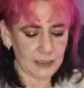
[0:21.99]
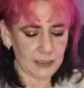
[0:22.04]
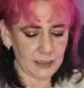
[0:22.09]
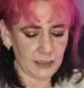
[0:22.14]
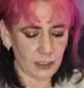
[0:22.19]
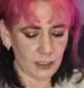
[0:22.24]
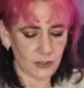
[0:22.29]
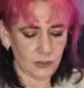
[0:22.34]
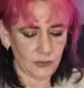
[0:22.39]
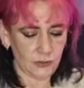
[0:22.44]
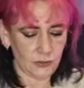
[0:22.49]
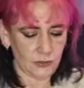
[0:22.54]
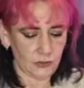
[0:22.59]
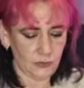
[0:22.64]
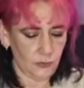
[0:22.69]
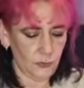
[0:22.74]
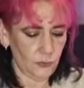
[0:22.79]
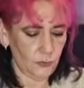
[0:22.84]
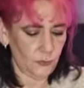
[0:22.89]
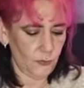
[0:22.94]
It's a
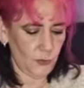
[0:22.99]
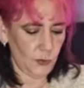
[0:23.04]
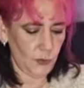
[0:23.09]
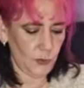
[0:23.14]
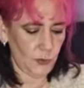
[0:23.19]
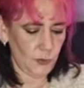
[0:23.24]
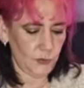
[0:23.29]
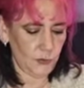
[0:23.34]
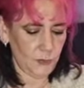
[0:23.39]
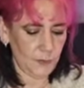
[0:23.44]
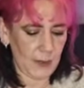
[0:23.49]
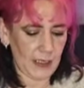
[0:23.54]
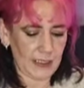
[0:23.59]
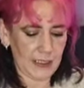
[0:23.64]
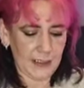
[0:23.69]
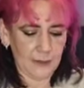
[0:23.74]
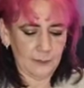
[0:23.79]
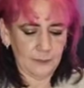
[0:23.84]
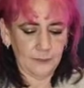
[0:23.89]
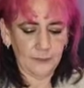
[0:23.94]
New Mood
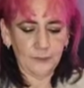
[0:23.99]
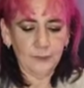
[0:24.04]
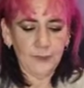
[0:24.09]
palette.